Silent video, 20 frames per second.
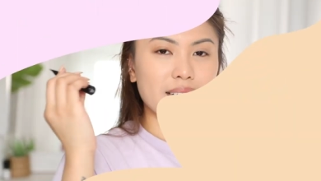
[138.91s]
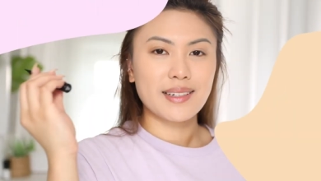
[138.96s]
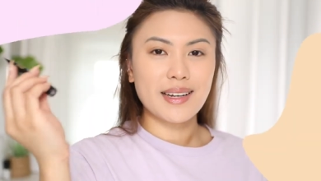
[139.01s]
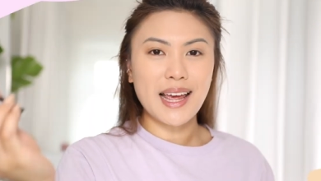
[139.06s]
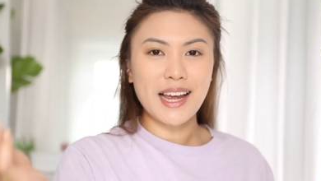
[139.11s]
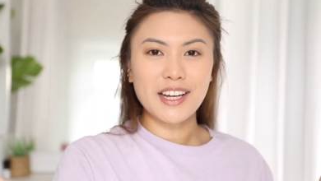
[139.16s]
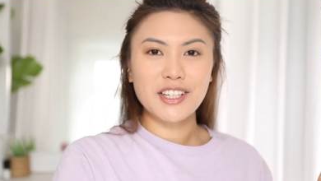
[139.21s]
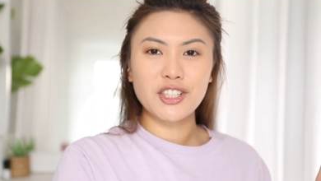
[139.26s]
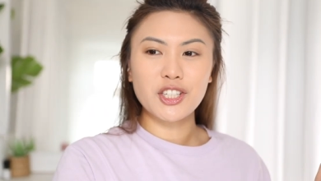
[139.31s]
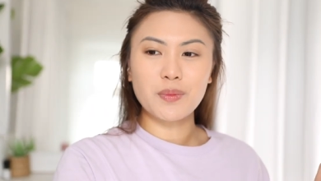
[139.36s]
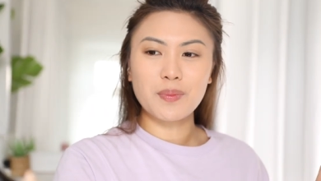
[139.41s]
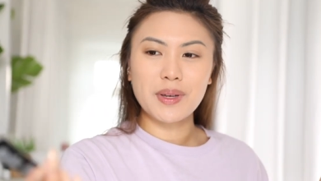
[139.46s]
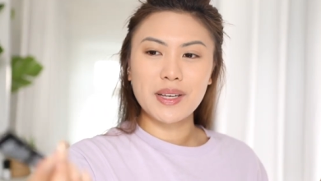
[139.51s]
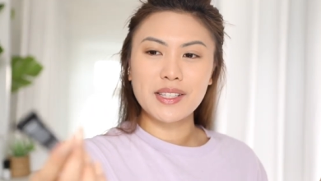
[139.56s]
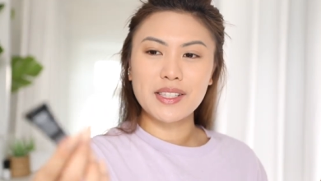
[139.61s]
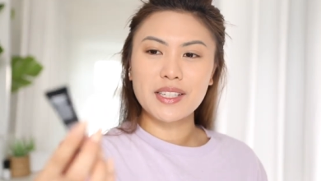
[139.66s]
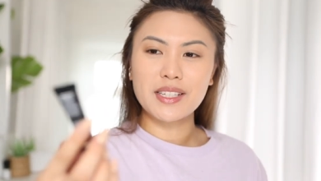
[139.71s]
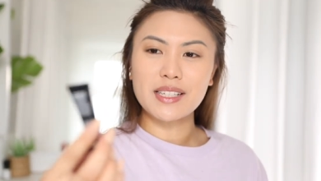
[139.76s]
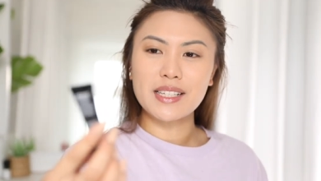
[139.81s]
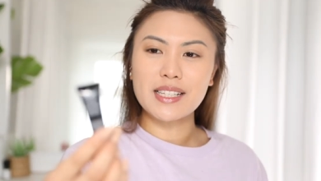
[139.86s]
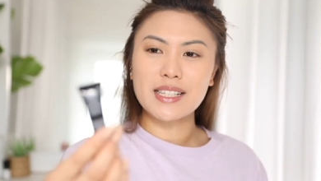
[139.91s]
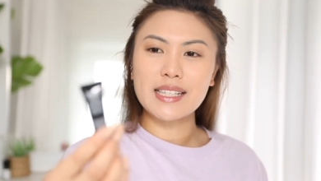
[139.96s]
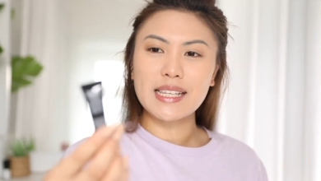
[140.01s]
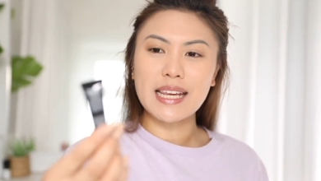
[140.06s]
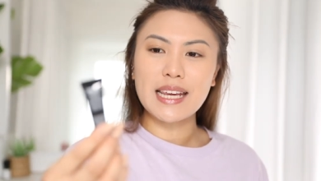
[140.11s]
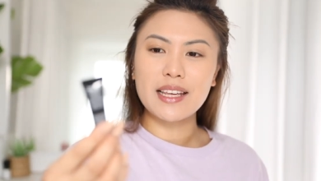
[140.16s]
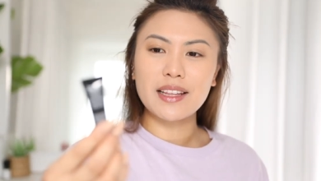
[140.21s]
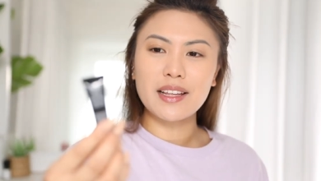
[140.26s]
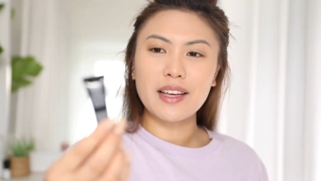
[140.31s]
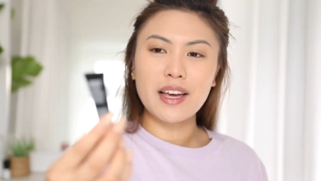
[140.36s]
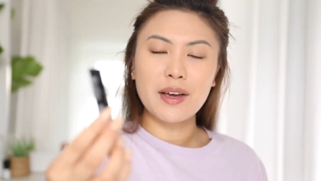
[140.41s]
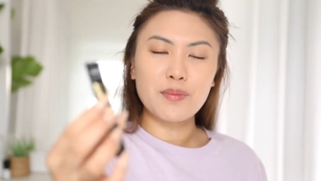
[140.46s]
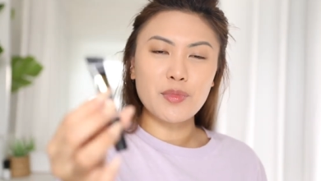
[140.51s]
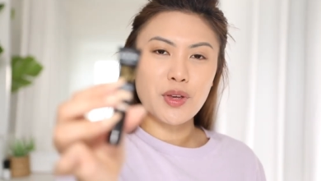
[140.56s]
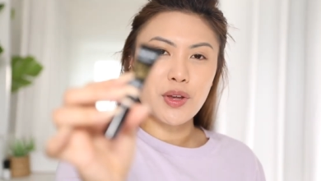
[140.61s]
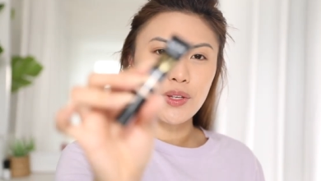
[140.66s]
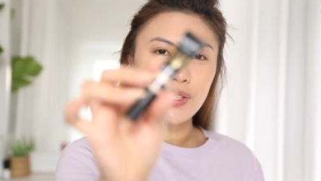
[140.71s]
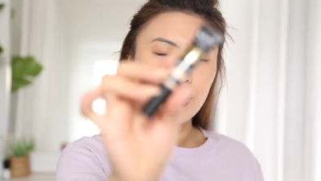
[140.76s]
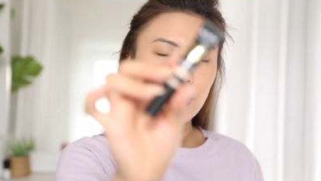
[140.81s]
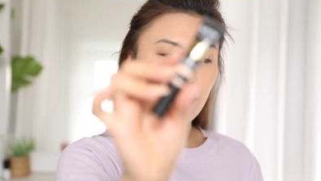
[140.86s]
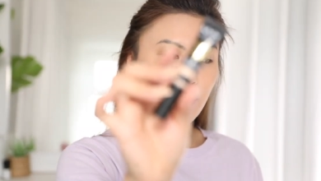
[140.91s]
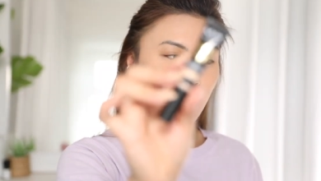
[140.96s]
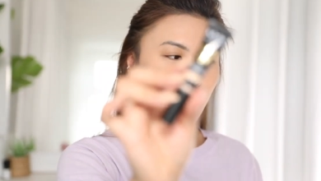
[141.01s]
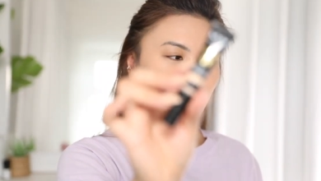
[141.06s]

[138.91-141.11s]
Next up is concealer. I'm using the